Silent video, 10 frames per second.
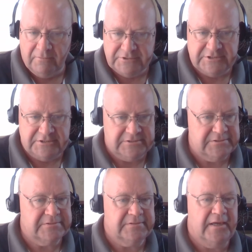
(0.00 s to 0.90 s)
with
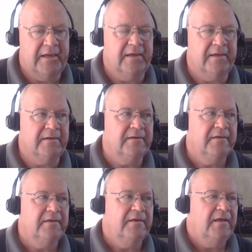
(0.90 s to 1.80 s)
Jesus. And
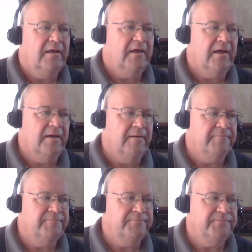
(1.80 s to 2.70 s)
um,